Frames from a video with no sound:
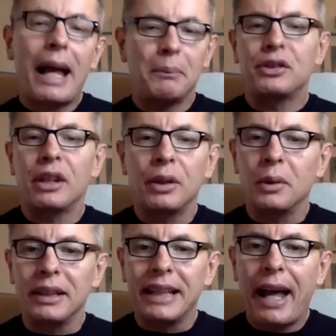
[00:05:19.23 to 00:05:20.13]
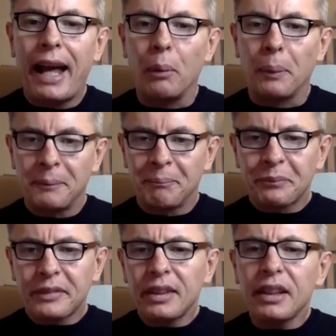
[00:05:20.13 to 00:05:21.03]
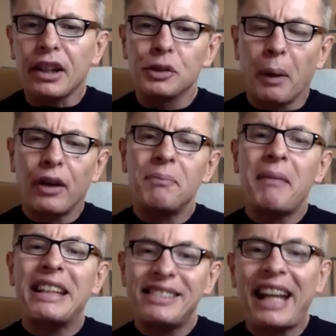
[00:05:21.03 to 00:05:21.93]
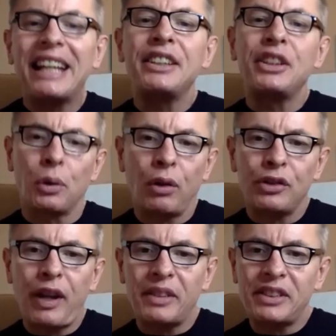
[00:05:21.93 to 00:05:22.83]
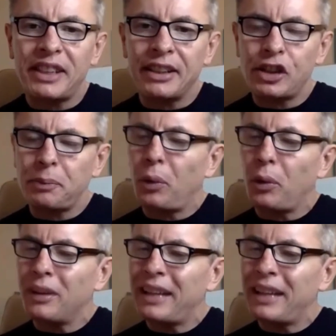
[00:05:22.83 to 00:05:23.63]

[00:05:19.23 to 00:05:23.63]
absolutely help as part of maintaining your longevity in the sport. And